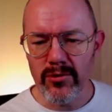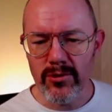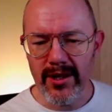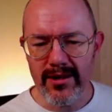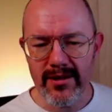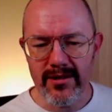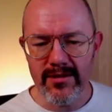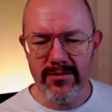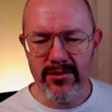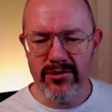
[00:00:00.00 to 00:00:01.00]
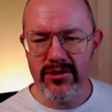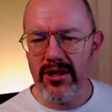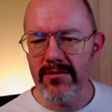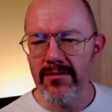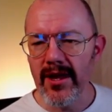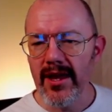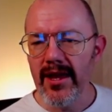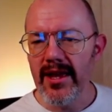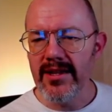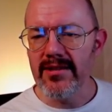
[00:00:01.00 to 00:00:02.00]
All that kind of good stuff is